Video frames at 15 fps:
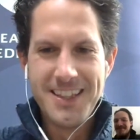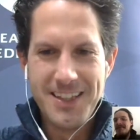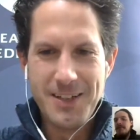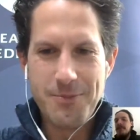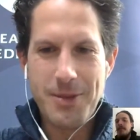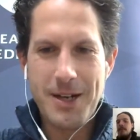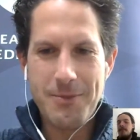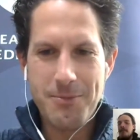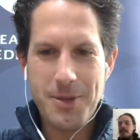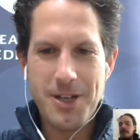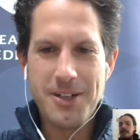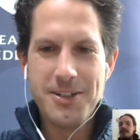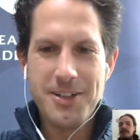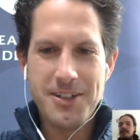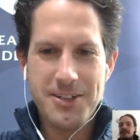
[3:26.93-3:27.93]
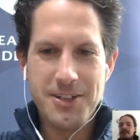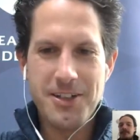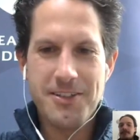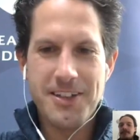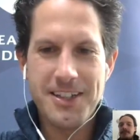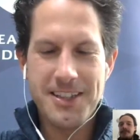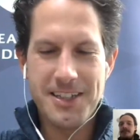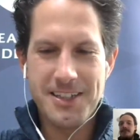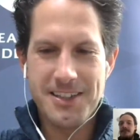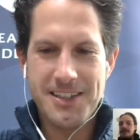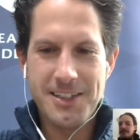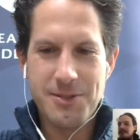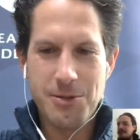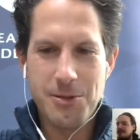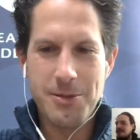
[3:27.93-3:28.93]
But yeah, do you think that
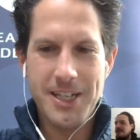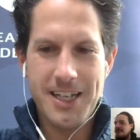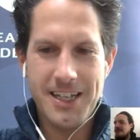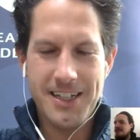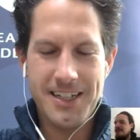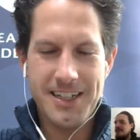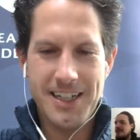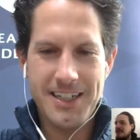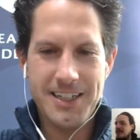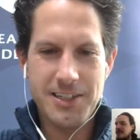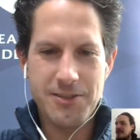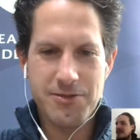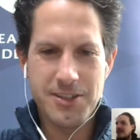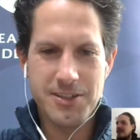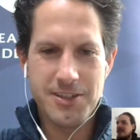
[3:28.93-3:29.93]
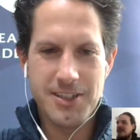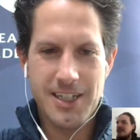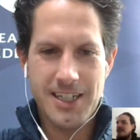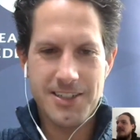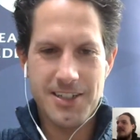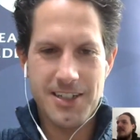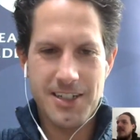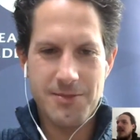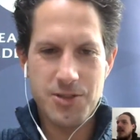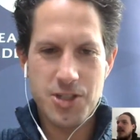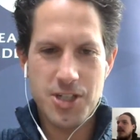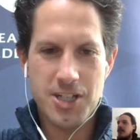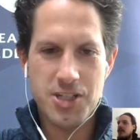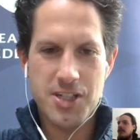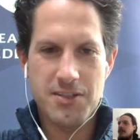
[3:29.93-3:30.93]
this will be any different today,
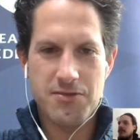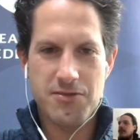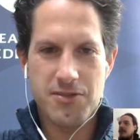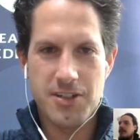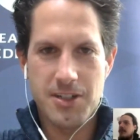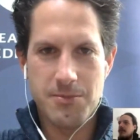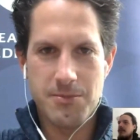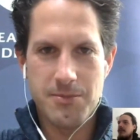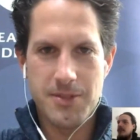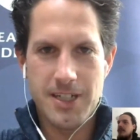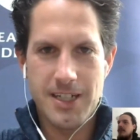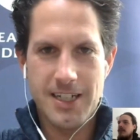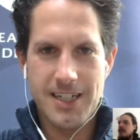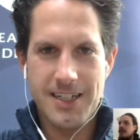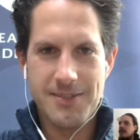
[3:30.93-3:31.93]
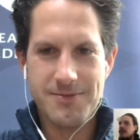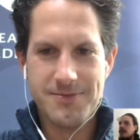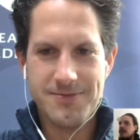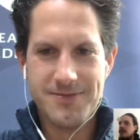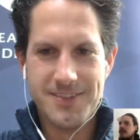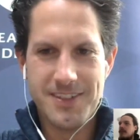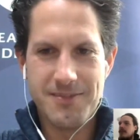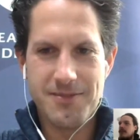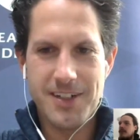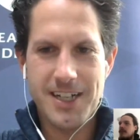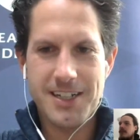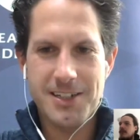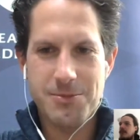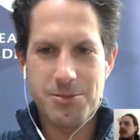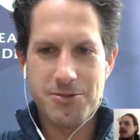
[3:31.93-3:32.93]
judging from
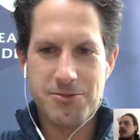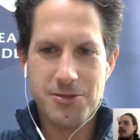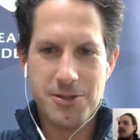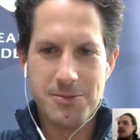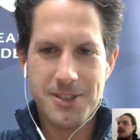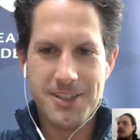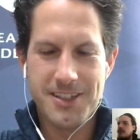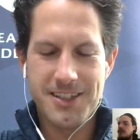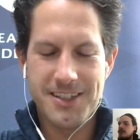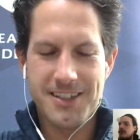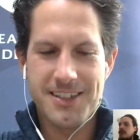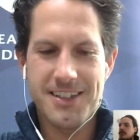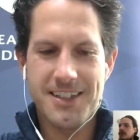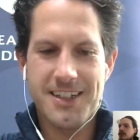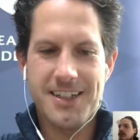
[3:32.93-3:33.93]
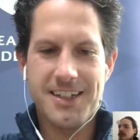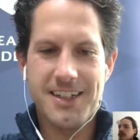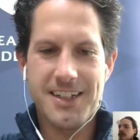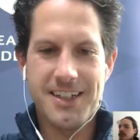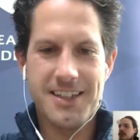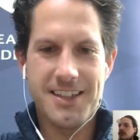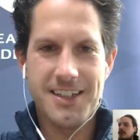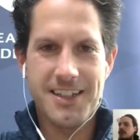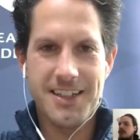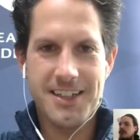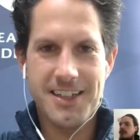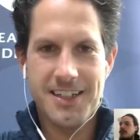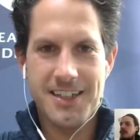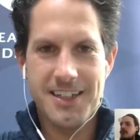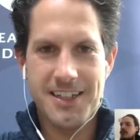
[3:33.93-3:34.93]
Vardar's performances in
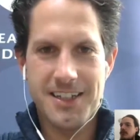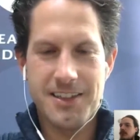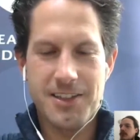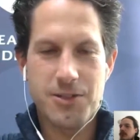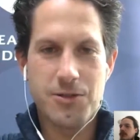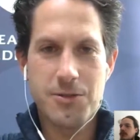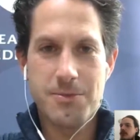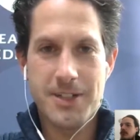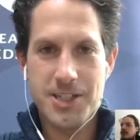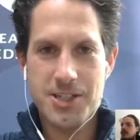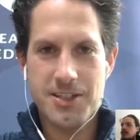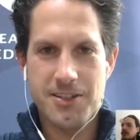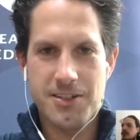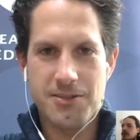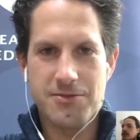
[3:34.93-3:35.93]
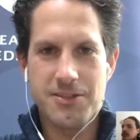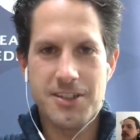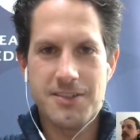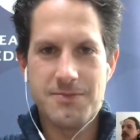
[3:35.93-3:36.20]
the group matches so far?